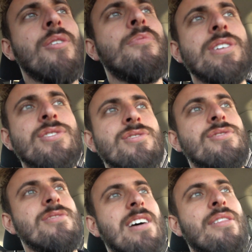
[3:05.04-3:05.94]
We should
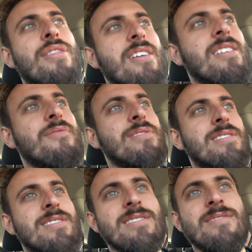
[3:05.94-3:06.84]
do that thing
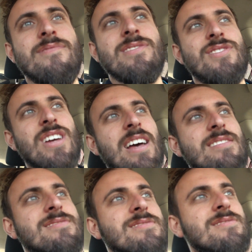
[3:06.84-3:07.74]
with the with
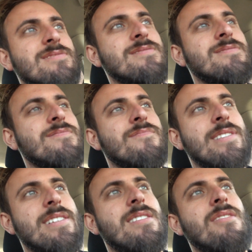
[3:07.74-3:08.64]
Jazz,
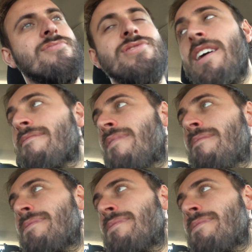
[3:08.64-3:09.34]
where I'll shave my